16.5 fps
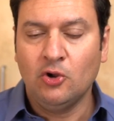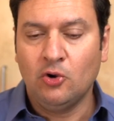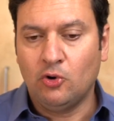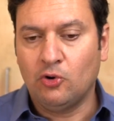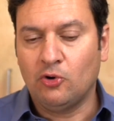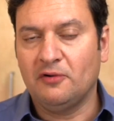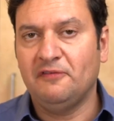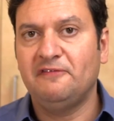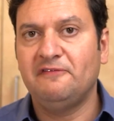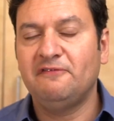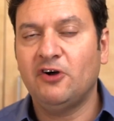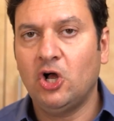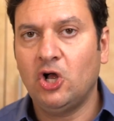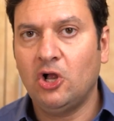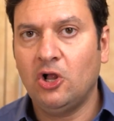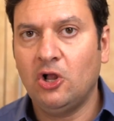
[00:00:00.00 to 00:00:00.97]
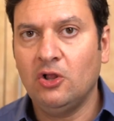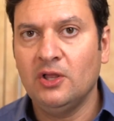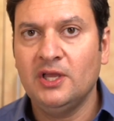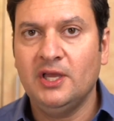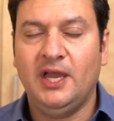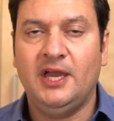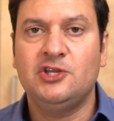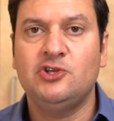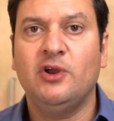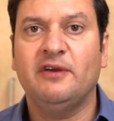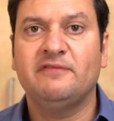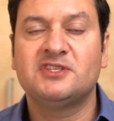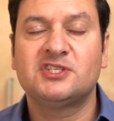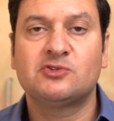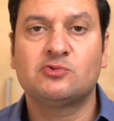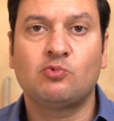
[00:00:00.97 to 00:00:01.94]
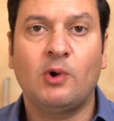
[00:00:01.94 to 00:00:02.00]
or a fall and you have
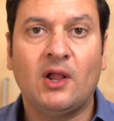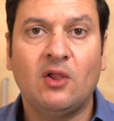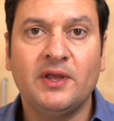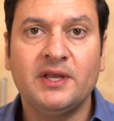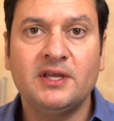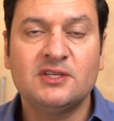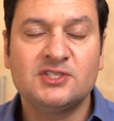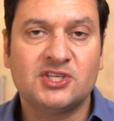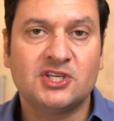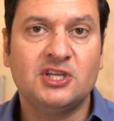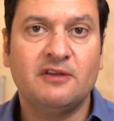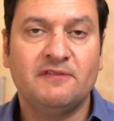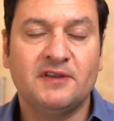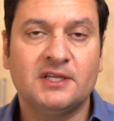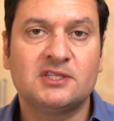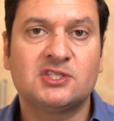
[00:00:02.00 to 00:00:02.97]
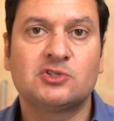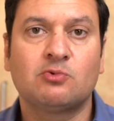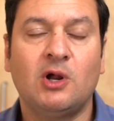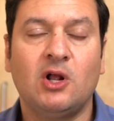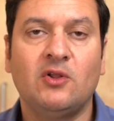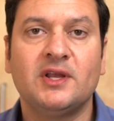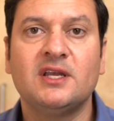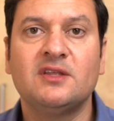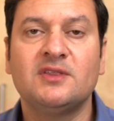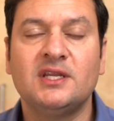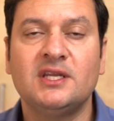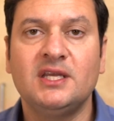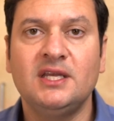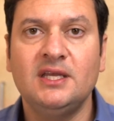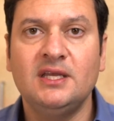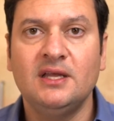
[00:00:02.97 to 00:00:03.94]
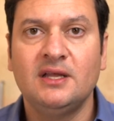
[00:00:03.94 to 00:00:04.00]
swelling, significant swelling in the
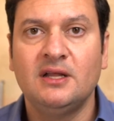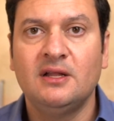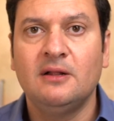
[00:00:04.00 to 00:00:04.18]
knee,